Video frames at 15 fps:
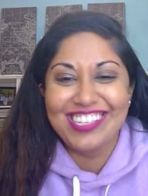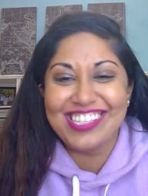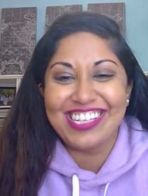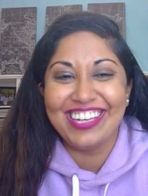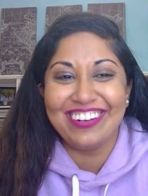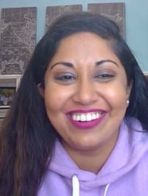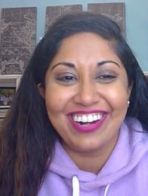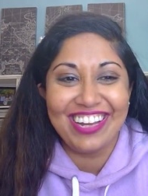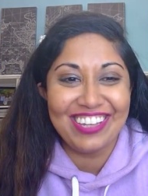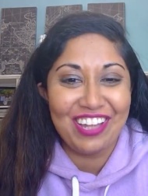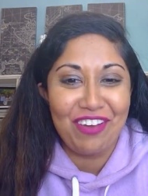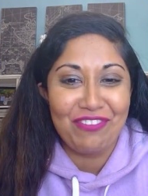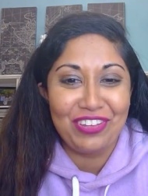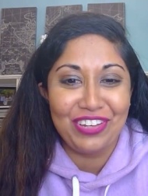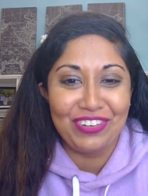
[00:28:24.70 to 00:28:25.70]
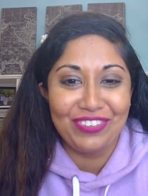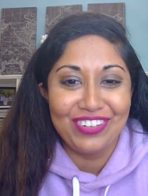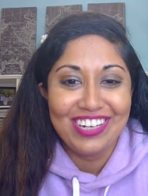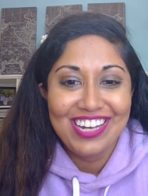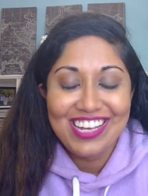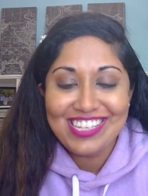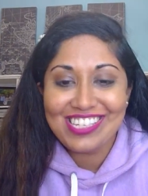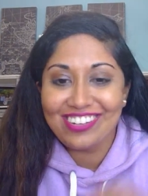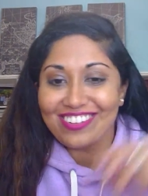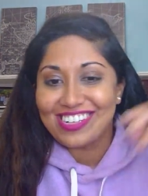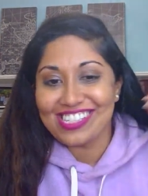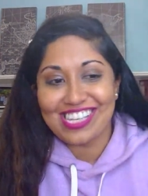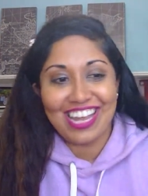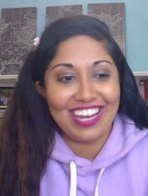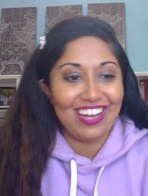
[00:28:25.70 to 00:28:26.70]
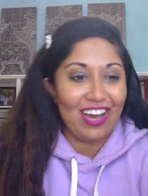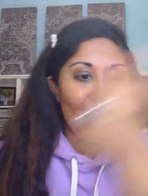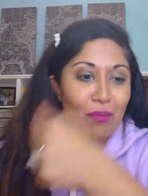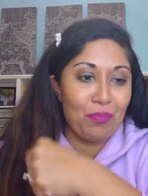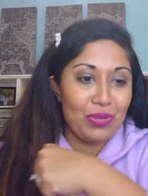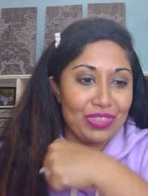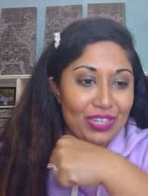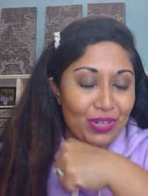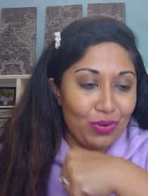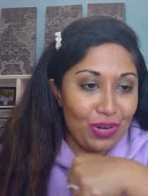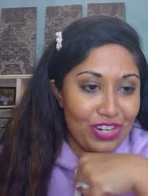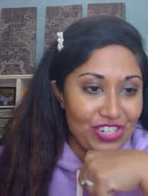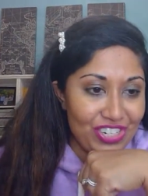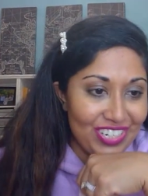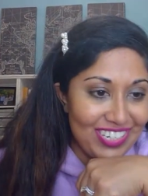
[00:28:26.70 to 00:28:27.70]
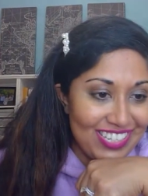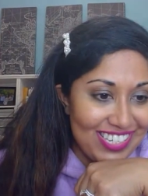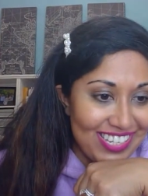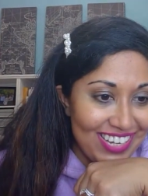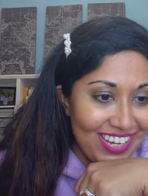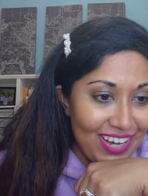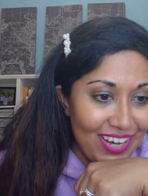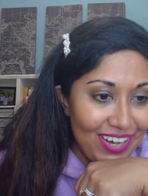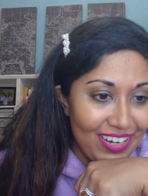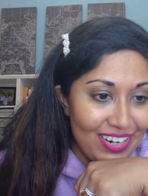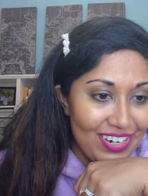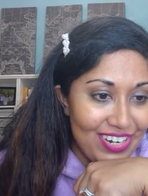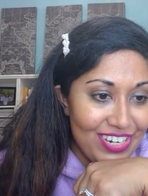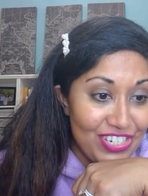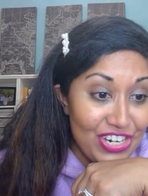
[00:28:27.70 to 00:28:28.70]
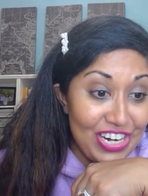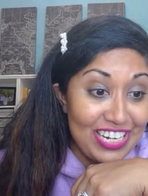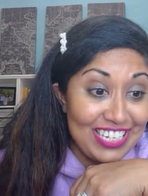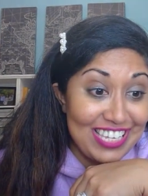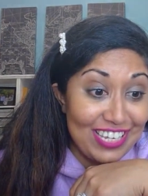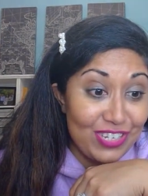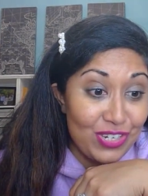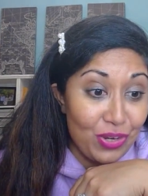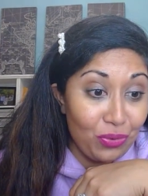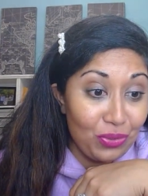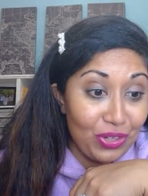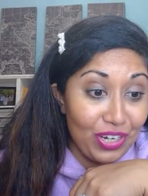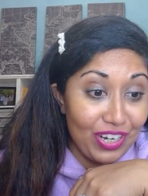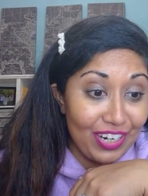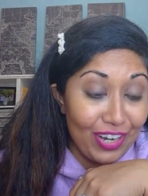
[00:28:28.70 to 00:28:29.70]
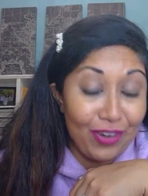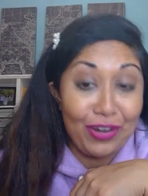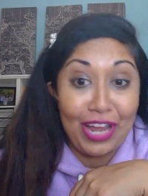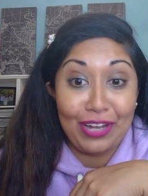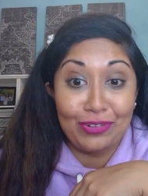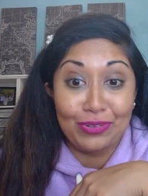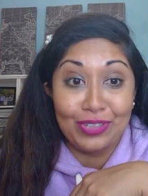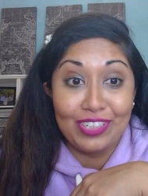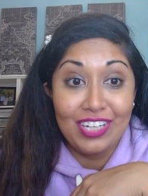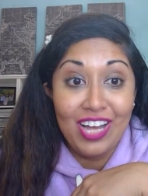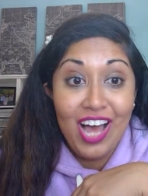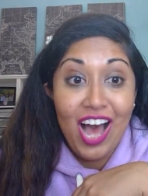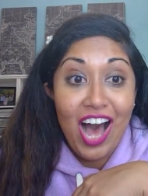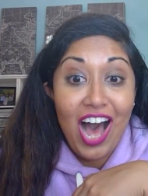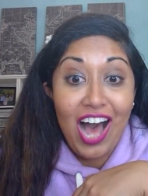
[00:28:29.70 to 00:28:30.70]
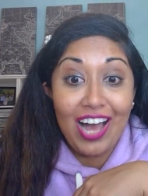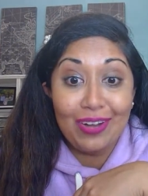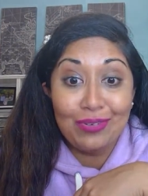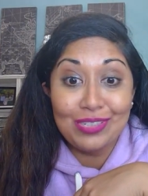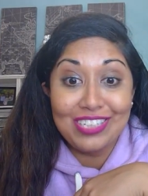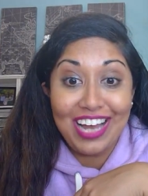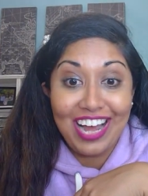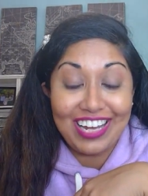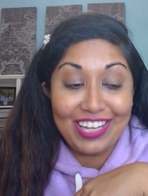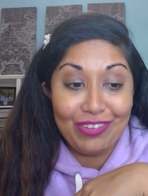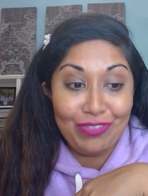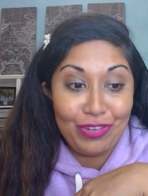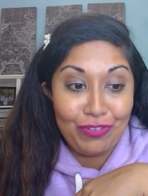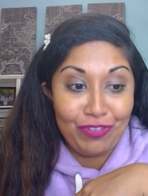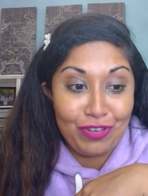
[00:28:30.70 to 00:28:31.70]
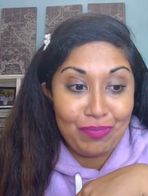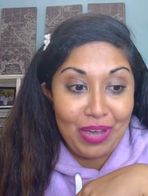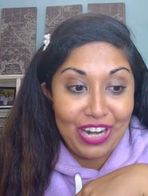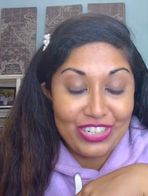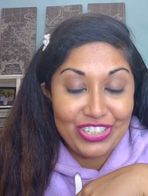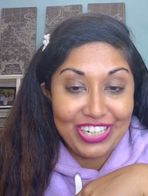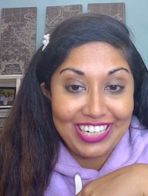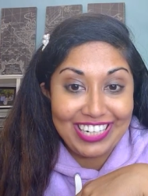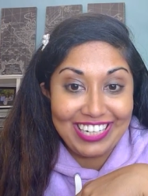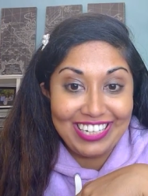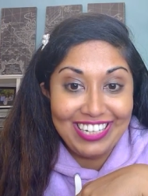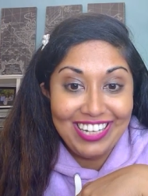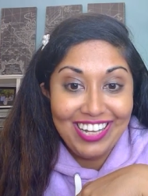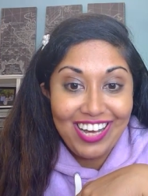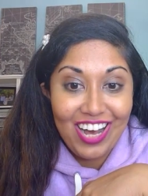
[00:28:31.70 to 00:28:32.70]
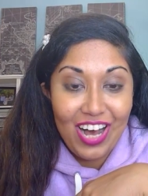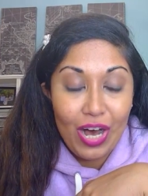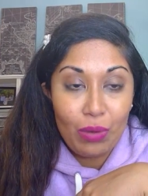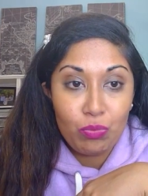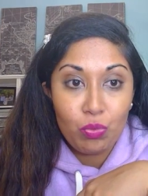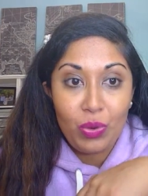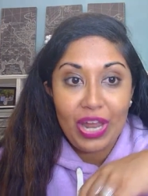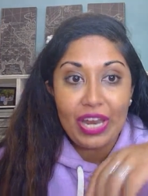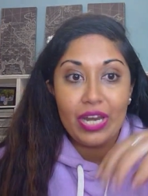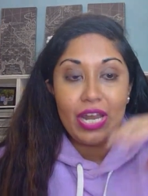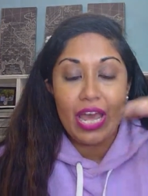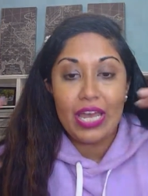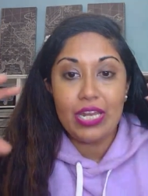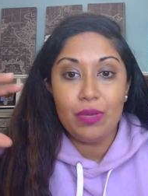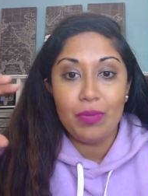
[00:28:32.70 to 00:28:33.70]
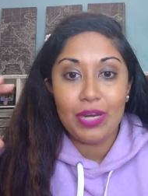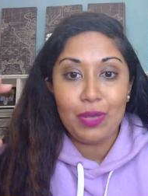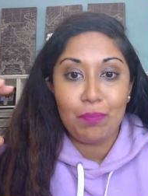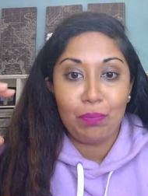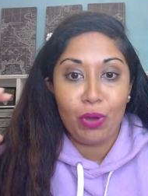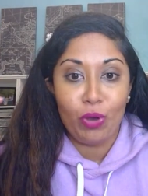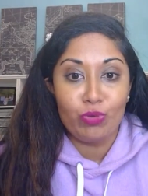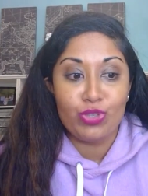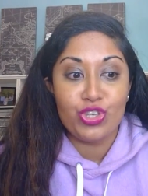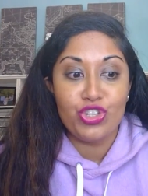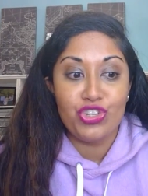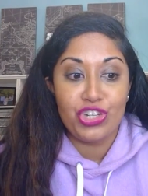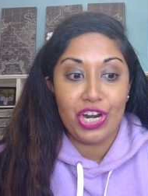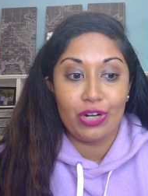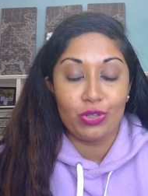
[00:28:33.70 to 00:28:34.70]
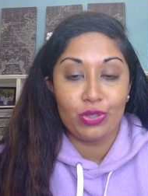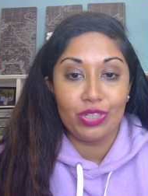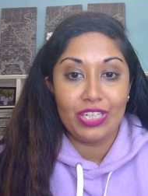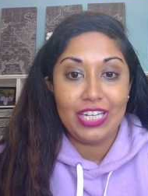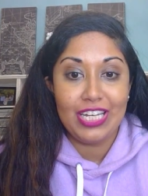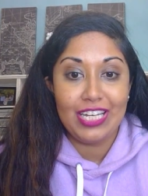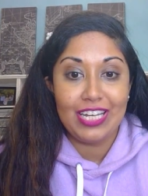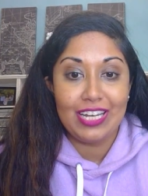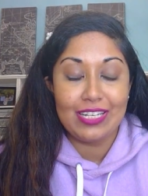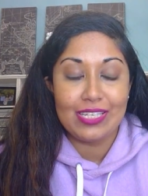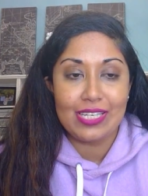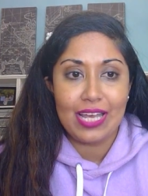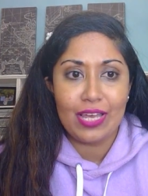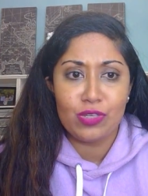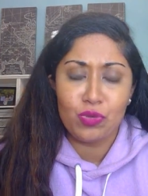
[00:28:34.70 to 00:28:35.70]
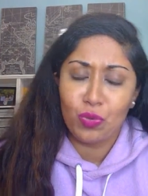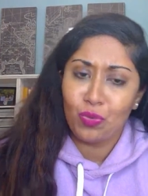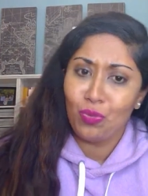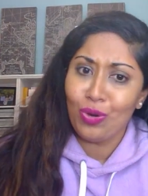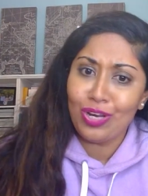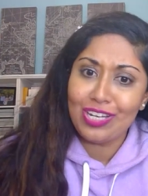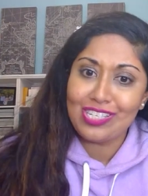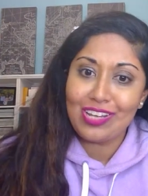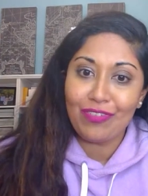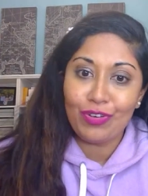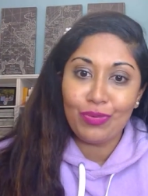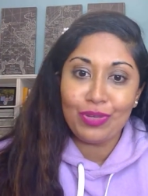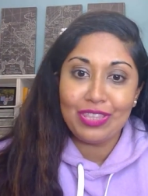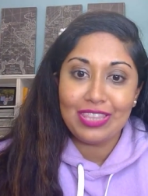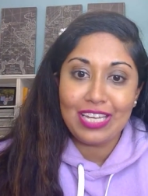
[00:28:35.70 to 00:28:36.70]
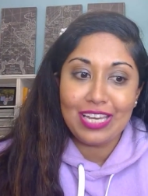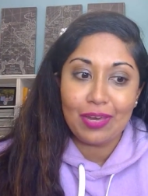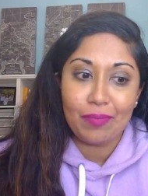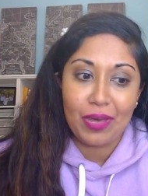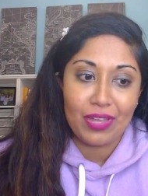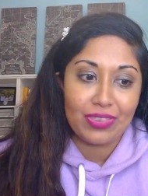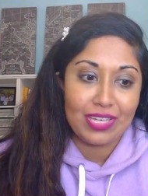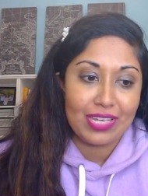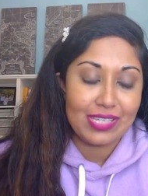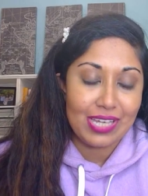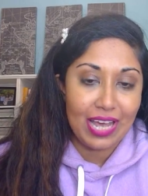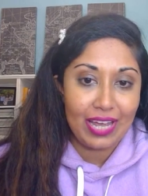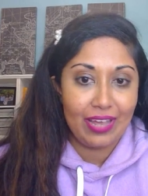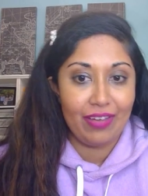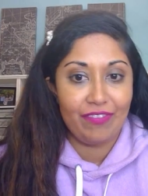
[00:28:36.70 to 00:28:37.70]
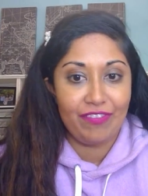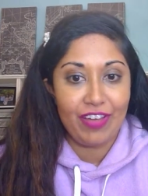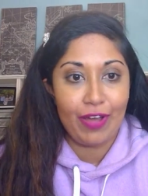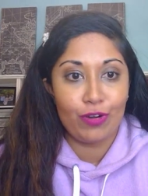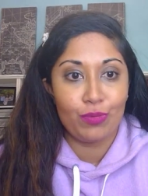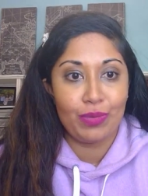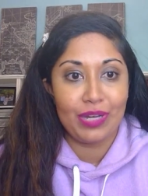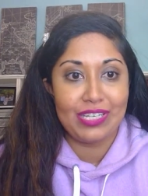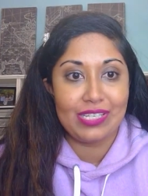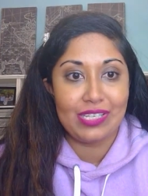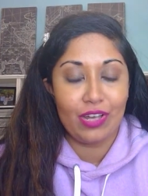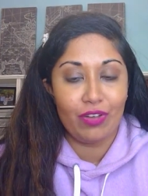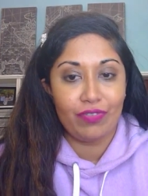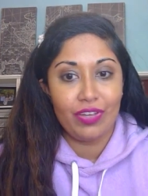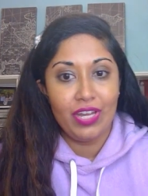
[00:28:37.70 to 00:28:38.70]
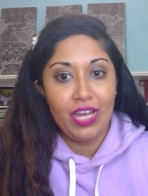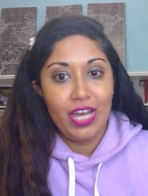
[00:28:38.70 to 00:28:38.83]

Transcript: Sierra, I love you. Sierra's like up with the questions. Uh, Jenny says, don't look. Okay, cool. I will not give you feedback, Jenny. Um, when anybody posts generally and says, what does everyone think about this? I have found myself